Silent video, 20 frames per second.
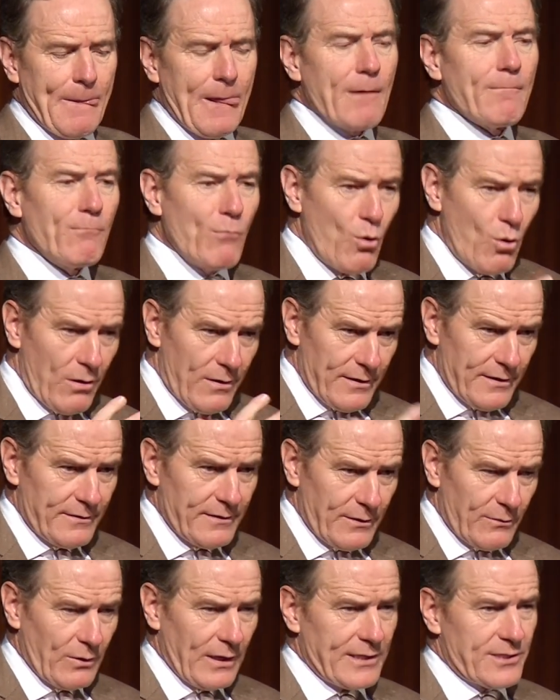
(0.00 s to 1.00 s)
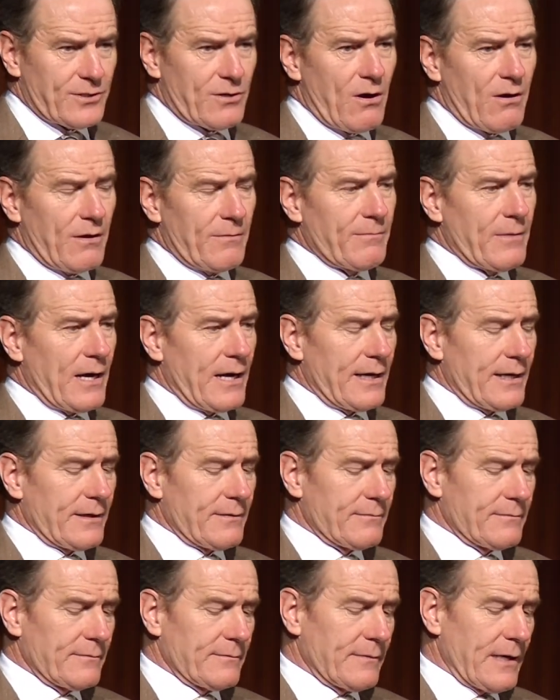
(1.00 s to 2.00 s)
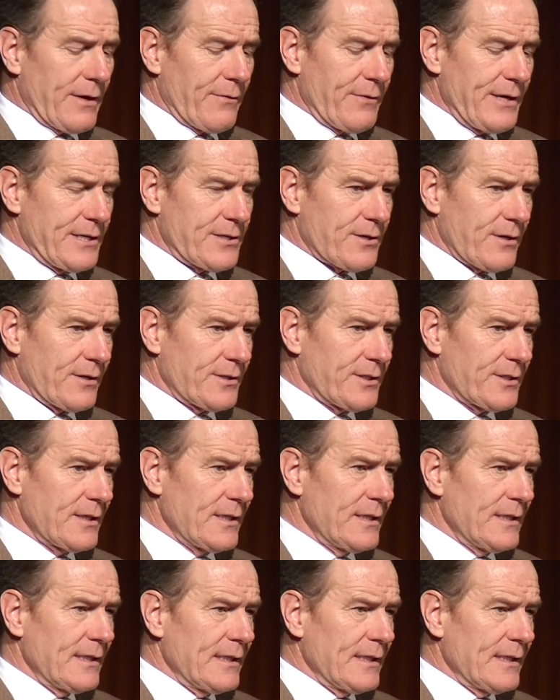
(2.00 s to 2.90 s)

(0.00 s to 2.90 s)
more, you know, when I started my, my research,